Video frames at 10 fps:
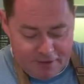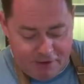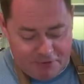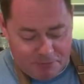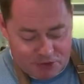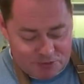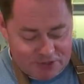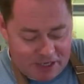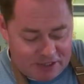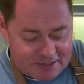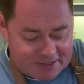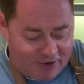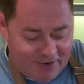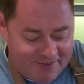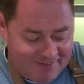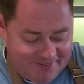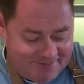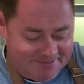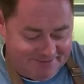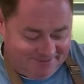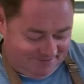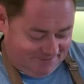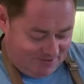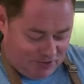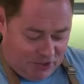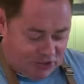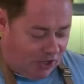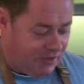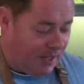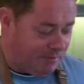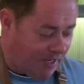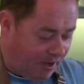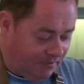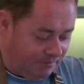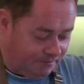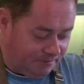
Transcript: Give the mushrooms a little stir. Going to turn them down.